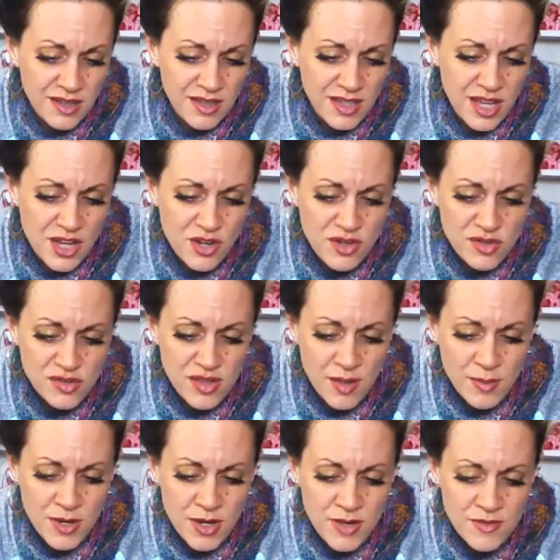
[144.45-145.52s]
years,
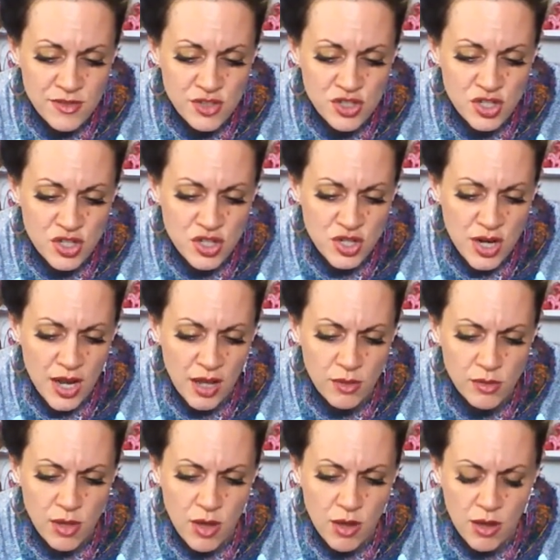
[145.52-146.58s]
I'm not even sure how
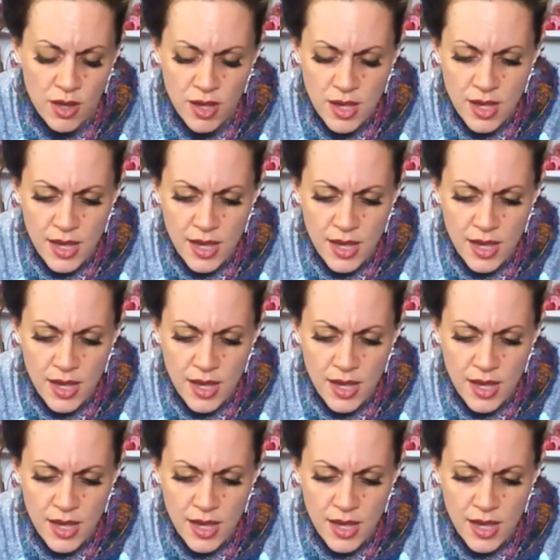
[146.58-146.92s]
long.